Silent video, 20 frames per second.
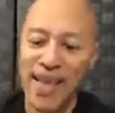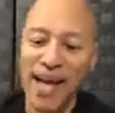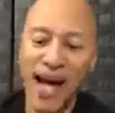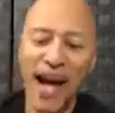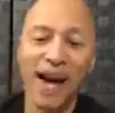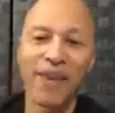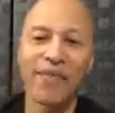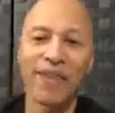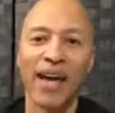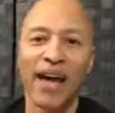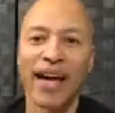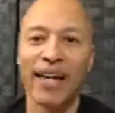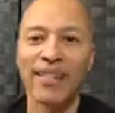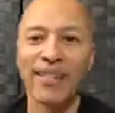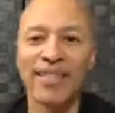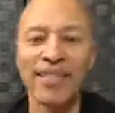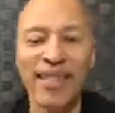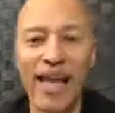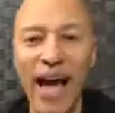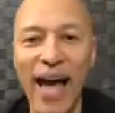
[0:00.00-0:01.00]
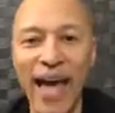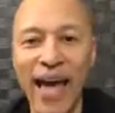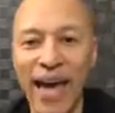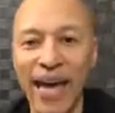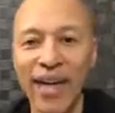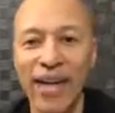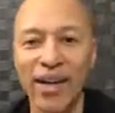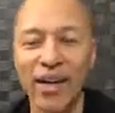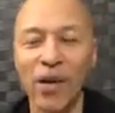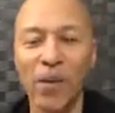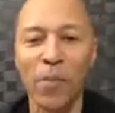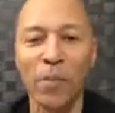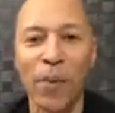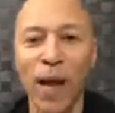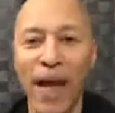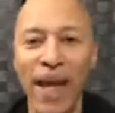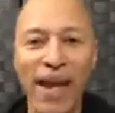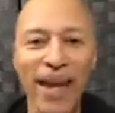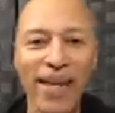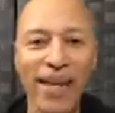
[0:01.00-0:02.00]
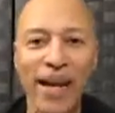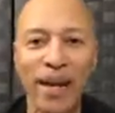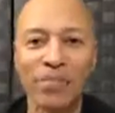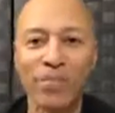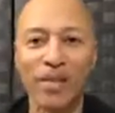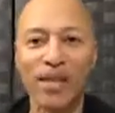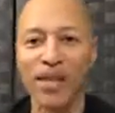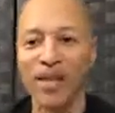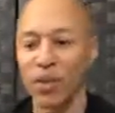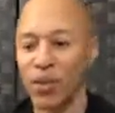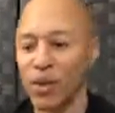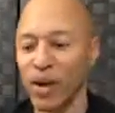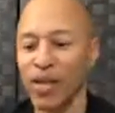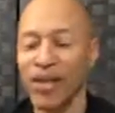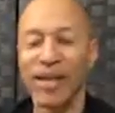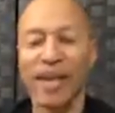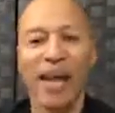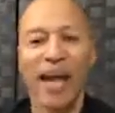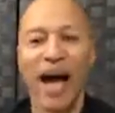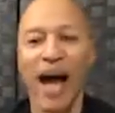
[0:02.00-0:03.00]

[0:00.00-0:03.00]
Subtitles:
I've got sciatica pain I'm dealing with.